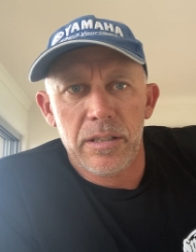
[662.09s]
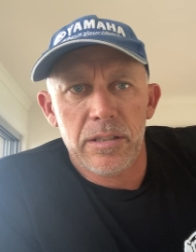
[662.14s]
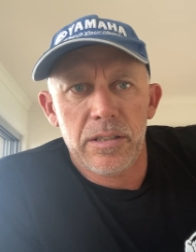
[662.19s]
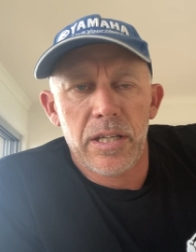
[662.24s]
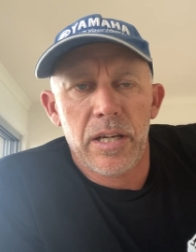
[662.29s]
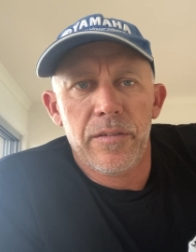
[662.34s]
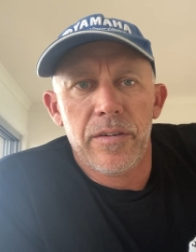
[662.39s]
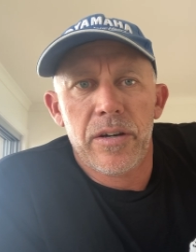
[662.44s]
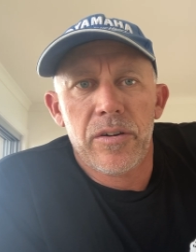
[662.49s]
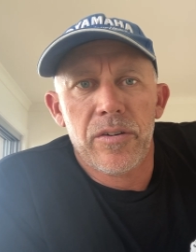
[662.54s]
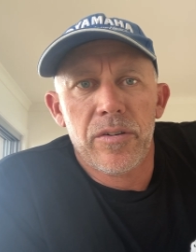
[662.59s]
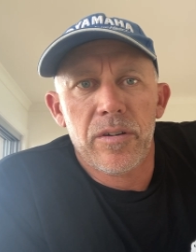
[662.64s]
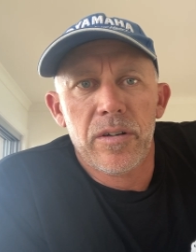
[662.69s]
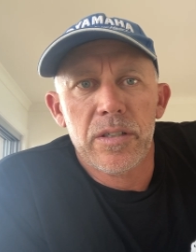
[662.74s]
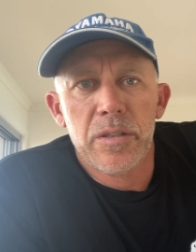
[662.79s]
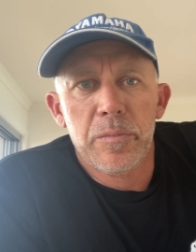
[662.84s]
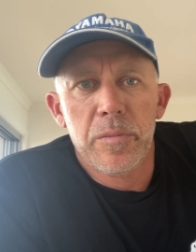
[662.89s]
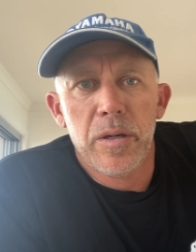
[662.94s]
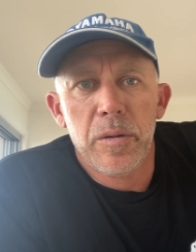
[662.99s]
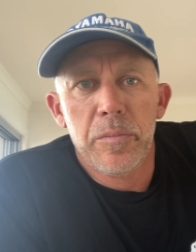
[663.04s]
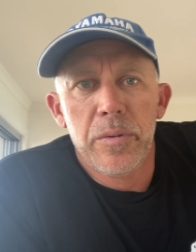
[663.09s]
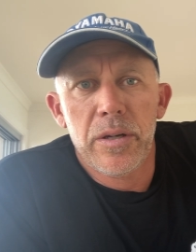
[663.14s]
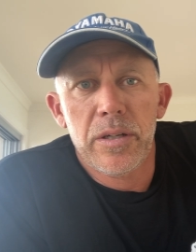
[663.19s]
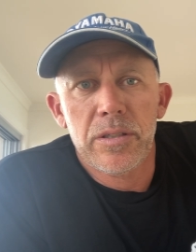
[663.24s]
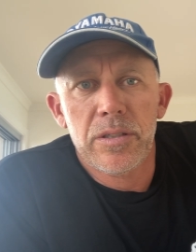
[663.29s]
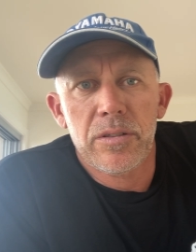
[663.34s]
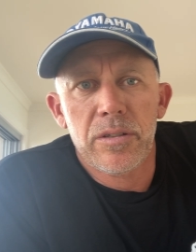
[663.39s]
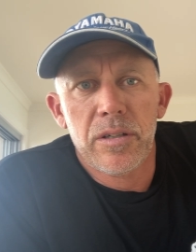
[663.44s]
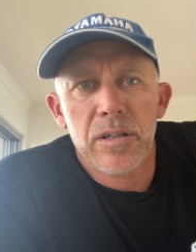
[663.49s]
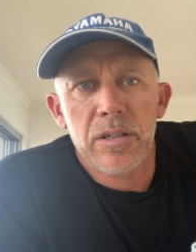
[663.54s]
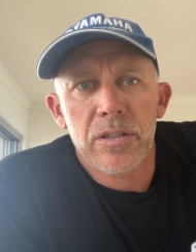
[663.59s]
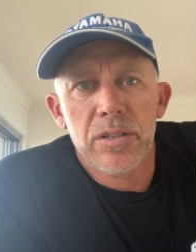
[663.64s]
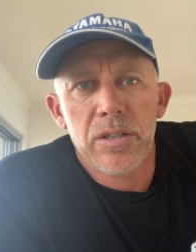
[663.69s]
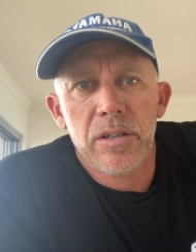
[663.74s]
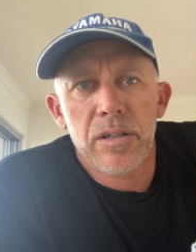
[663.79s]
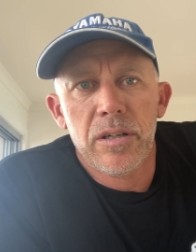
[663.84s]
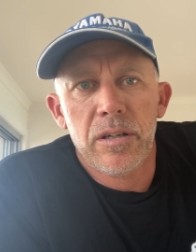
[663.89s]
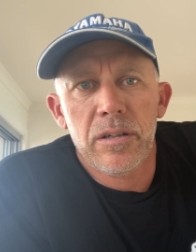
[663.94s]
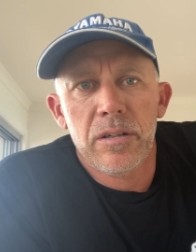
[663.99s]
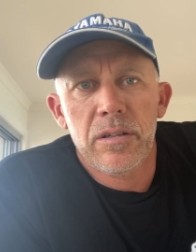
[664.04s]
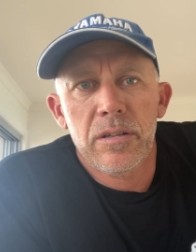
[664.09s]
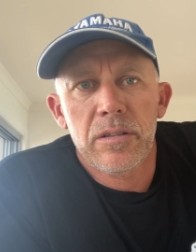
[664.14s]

save $100 per person on a charter.